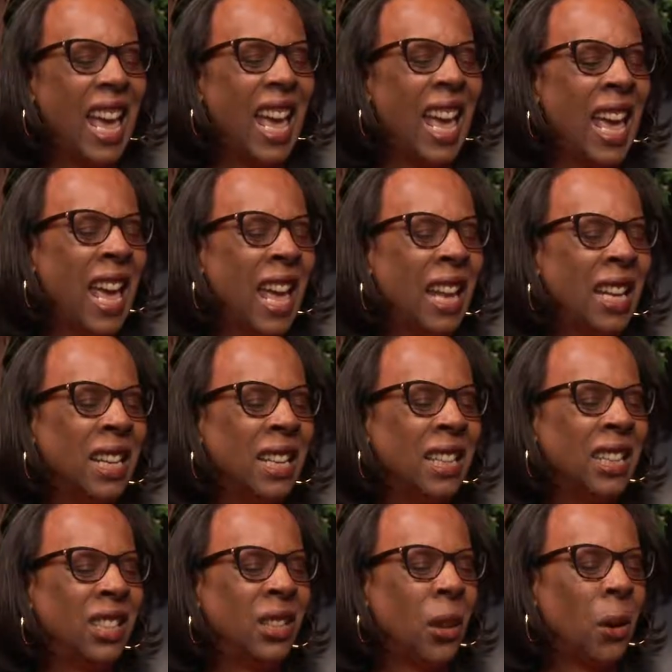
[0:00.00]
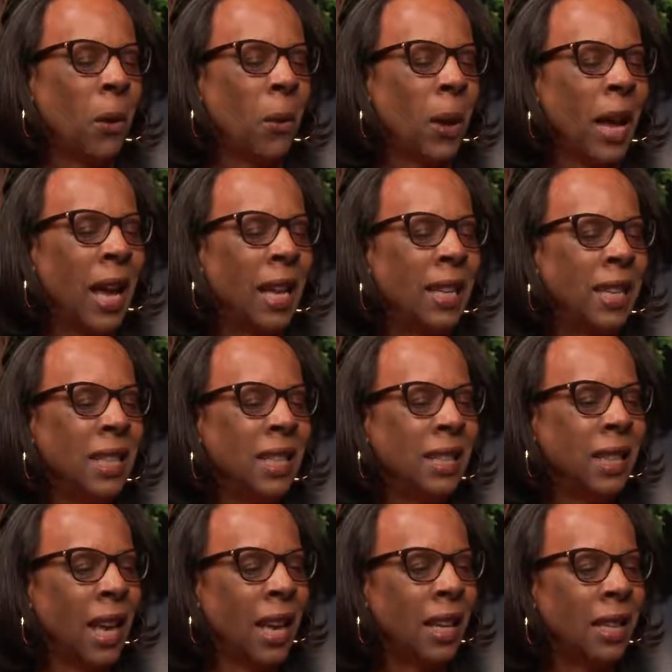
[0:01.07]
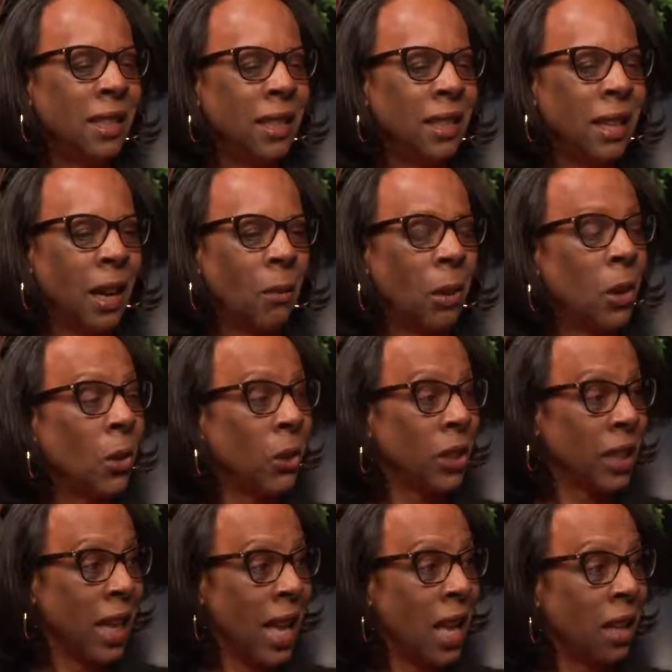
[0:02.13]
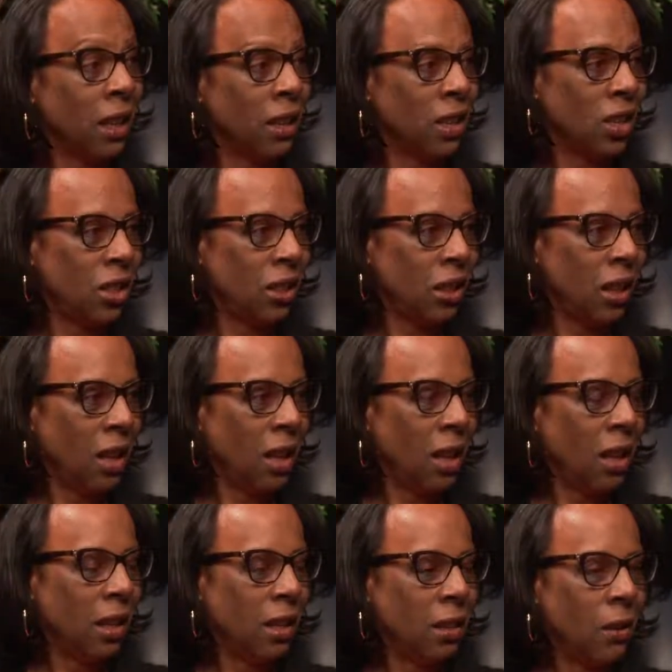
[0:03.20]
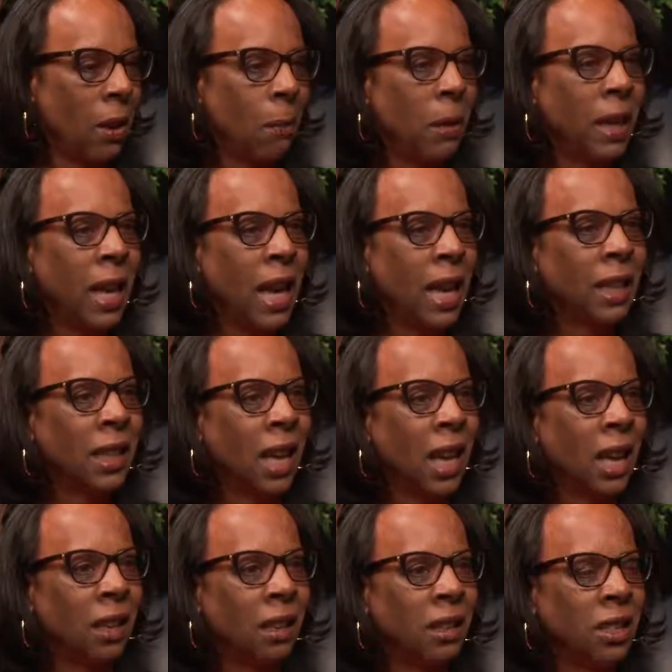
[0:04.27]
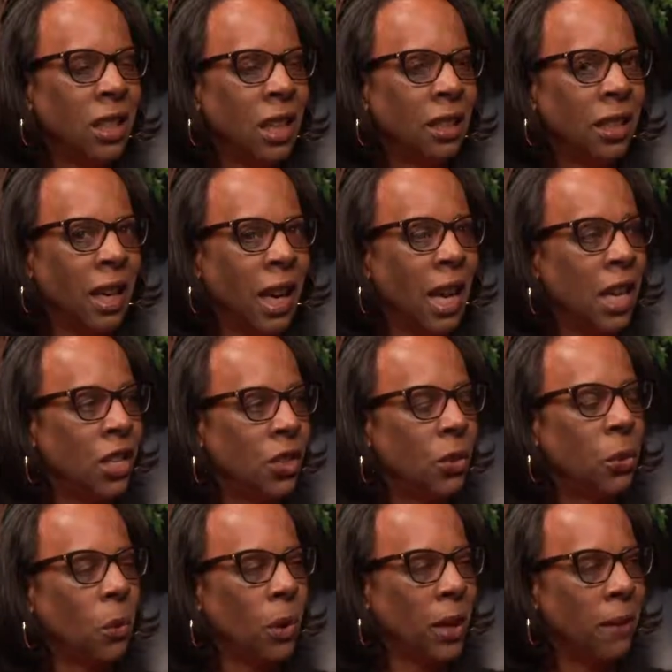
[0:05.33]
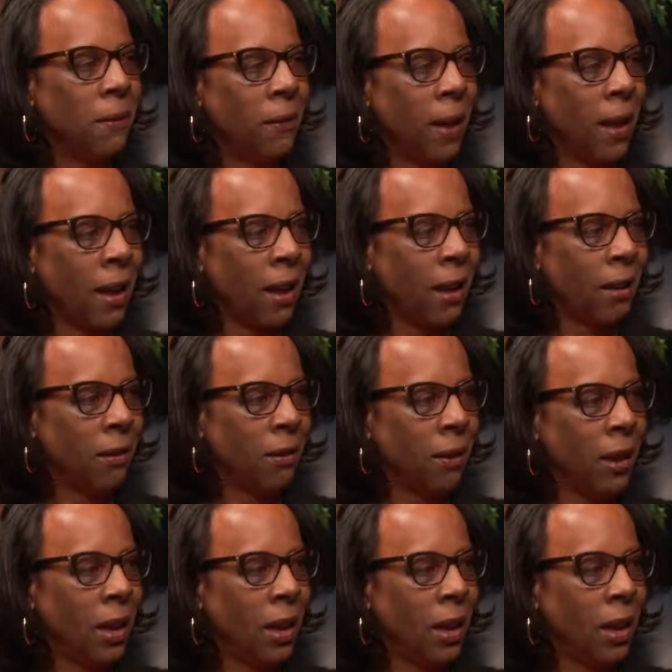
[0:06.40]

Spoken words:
And so I decided that I would go to college. So I began college at the age 25.